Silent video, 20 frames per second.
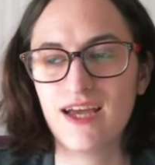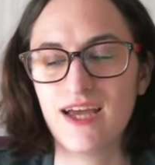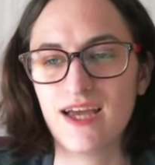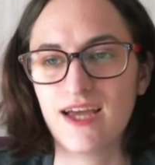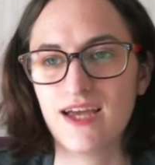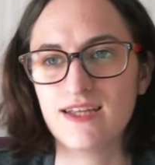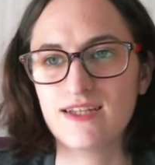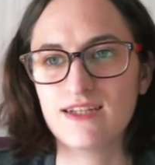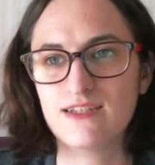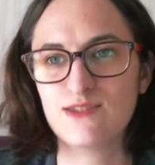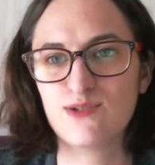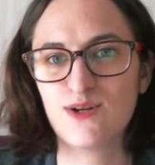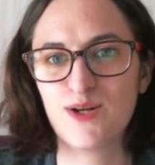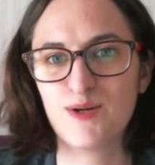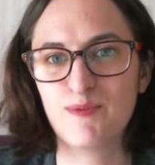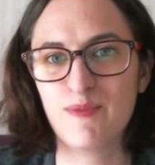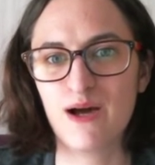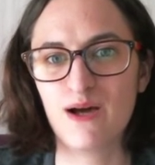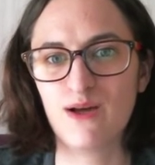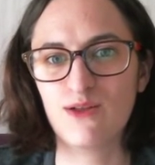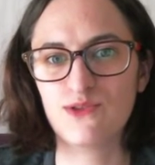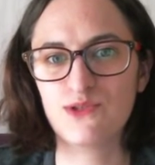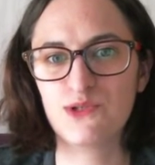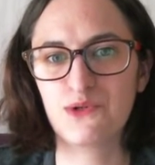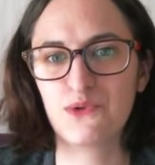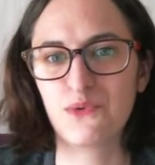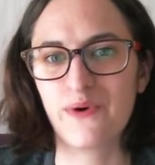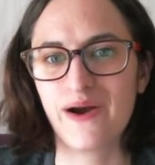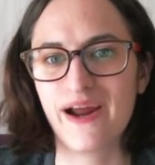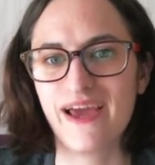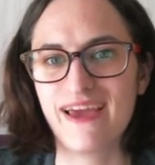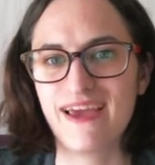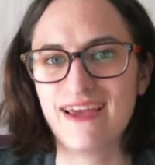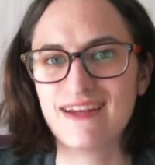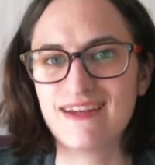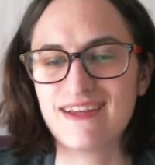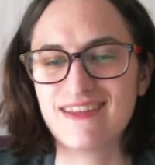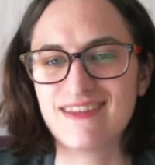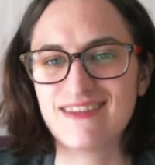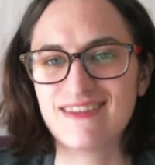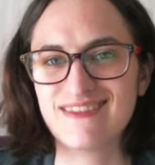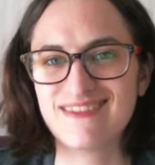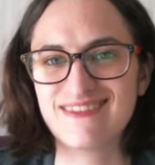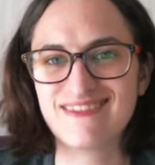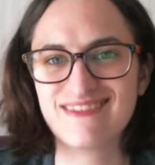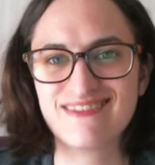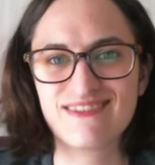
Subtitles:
and it's all about rain and